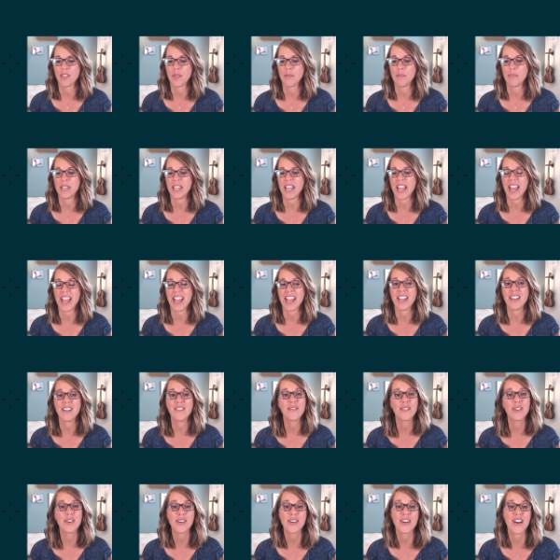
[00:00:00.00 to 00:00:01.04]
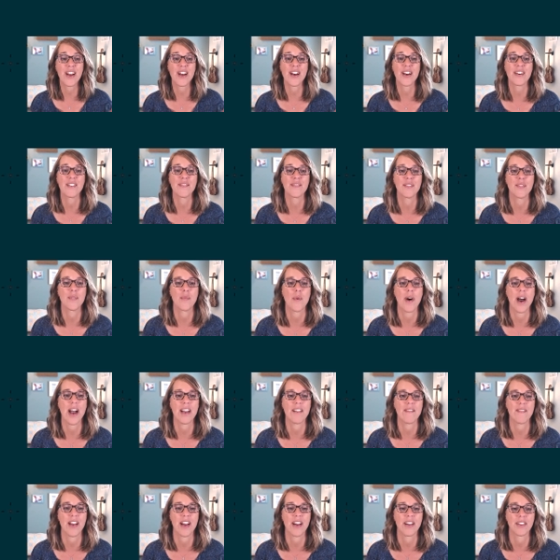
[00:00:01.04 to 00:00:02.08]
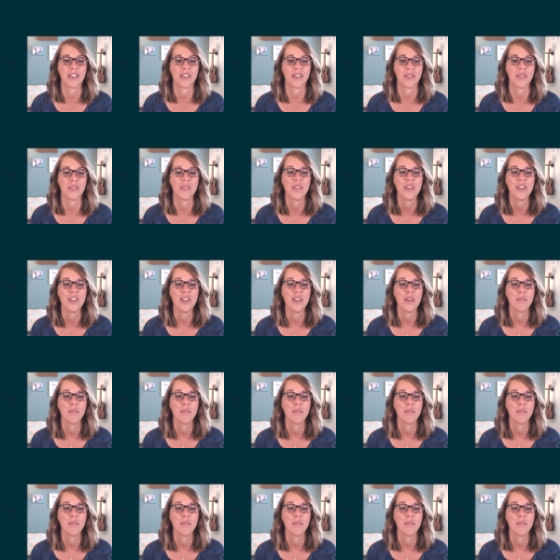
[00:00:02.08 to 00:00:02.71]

the behavior of the y value,